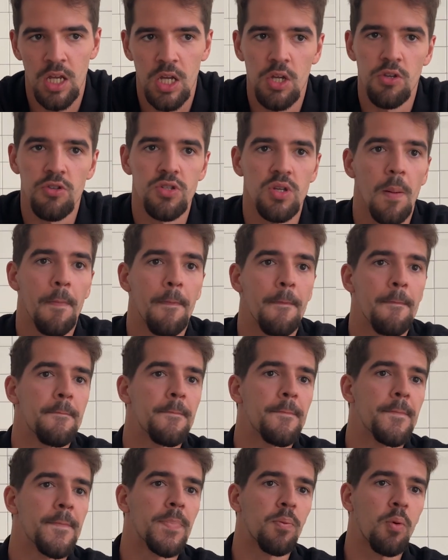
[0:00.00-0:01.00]
So
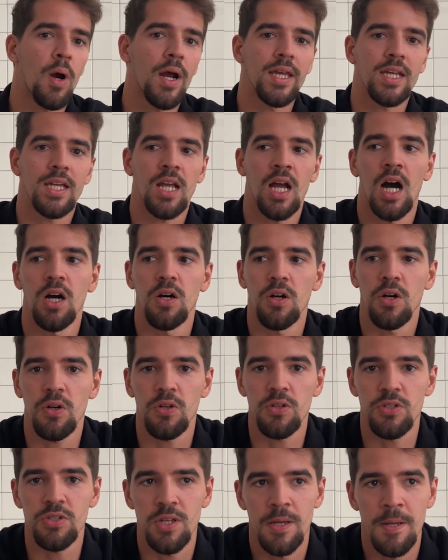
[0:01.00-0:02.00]
bright
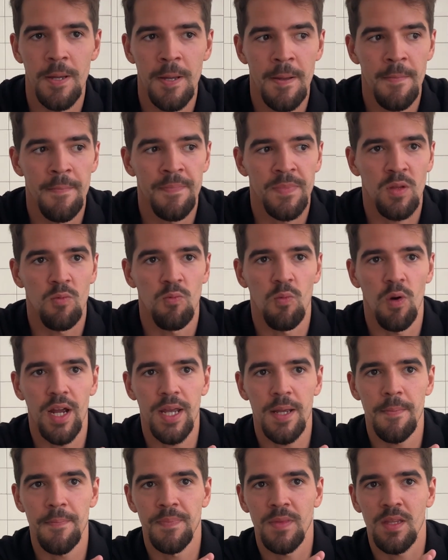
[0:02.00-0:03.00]
colors,
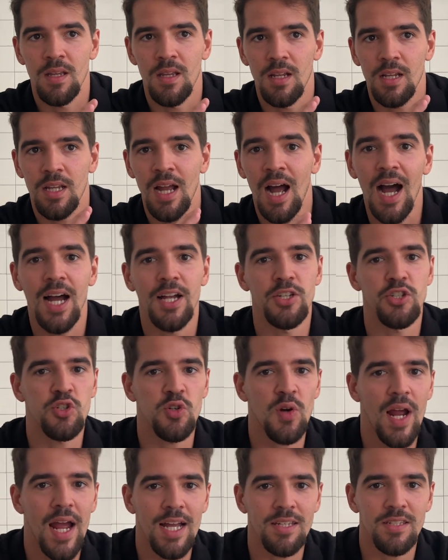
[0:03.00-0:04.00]
right?
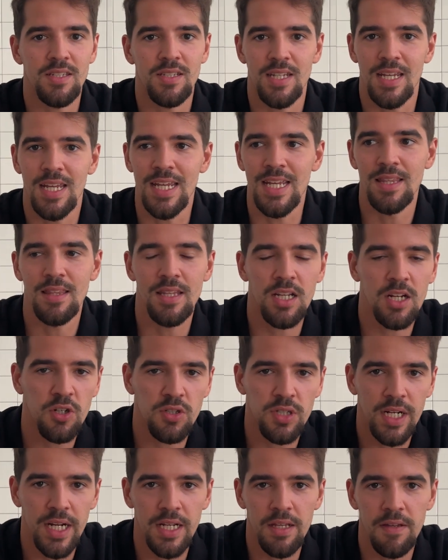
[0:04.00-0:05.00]
Contrast in the
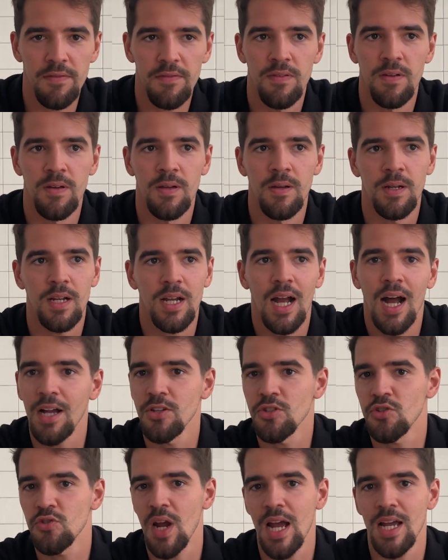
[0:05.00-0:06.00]
creative,
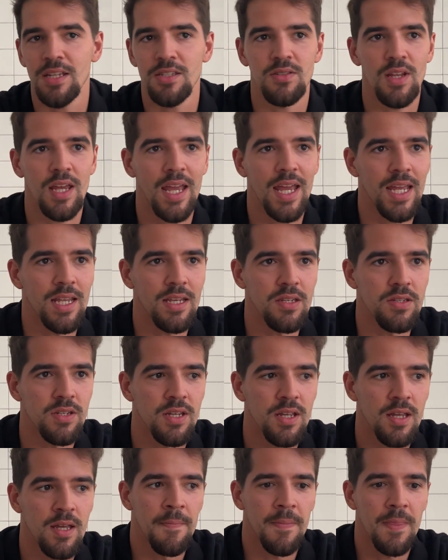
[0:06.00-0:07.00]
contrast and
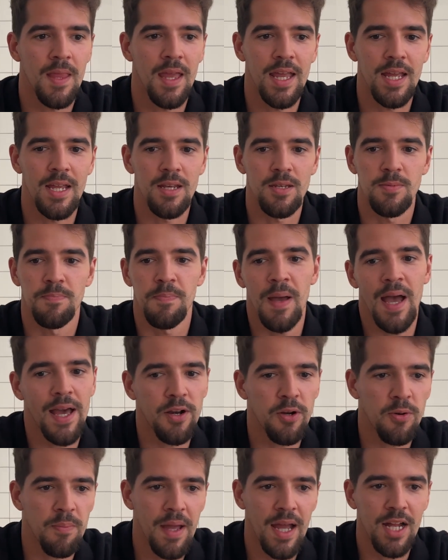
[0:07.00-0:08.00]

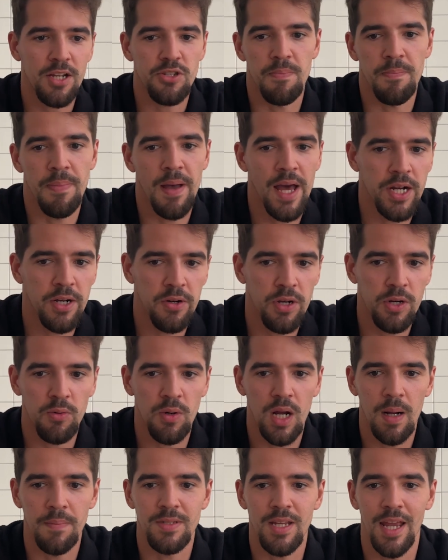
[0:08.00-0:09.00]
pattern match and pattern
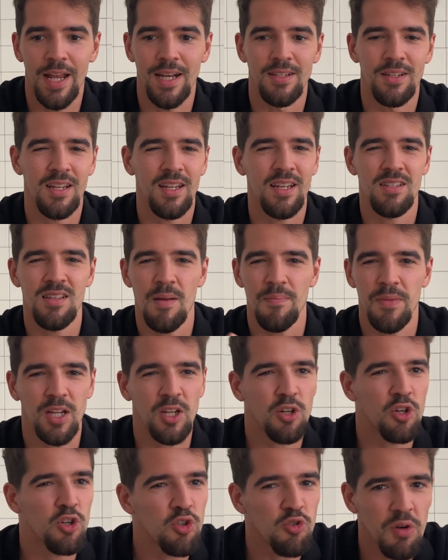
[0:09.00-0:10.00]
interrupt, and something
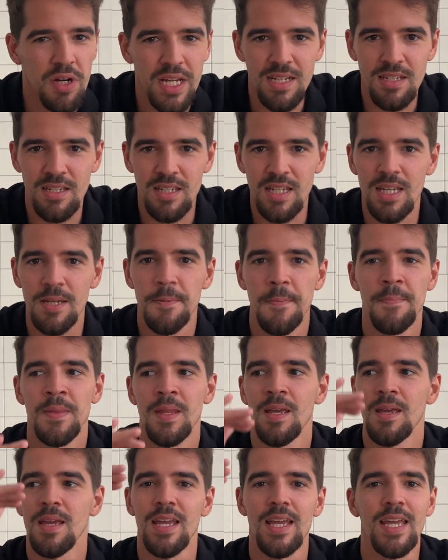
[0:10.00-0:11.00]
crazy
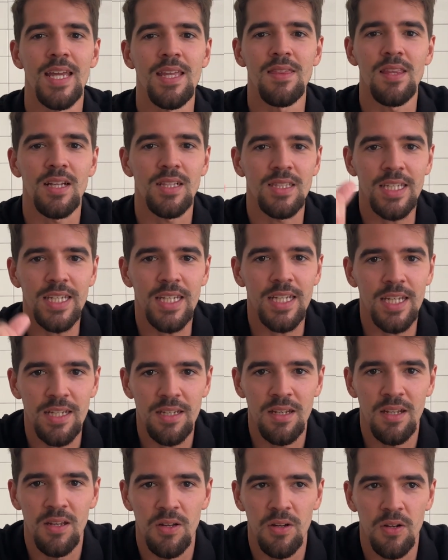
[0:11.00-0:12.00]
in the lead
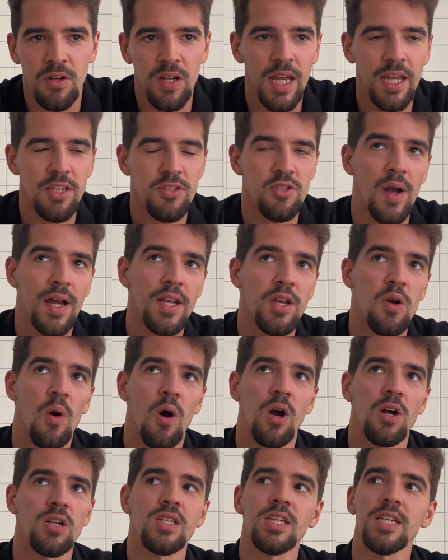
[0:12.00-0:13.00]
in. Okay. So I know
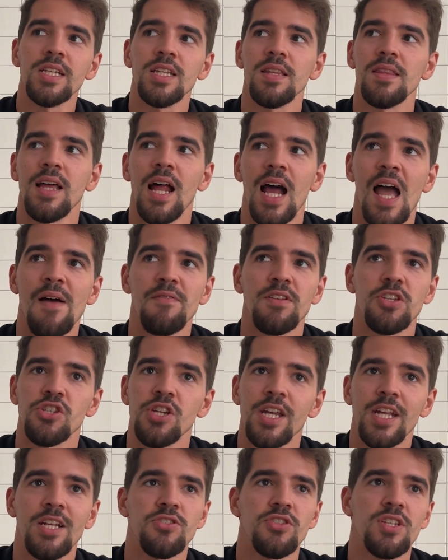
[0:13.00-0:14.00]
our lead in, I haven't
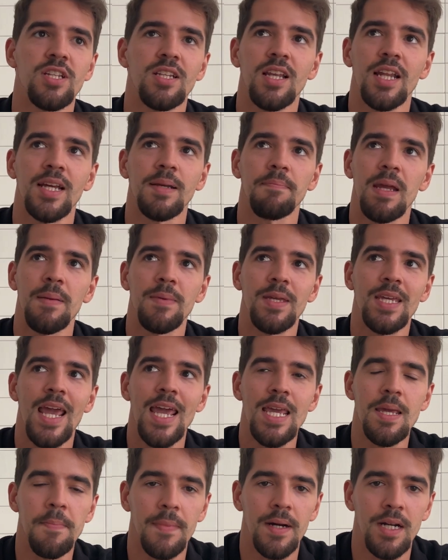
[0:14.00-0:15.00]
changed in like maybe
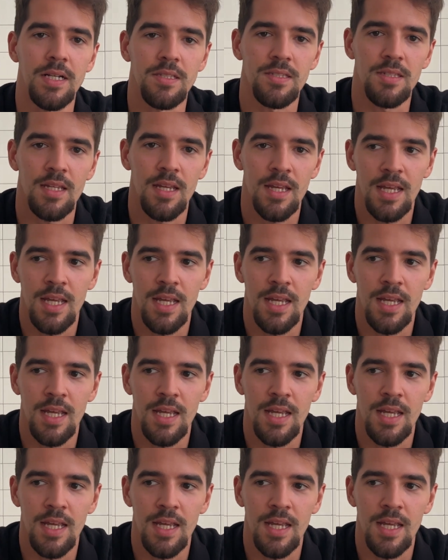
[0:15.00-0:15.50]
8 months,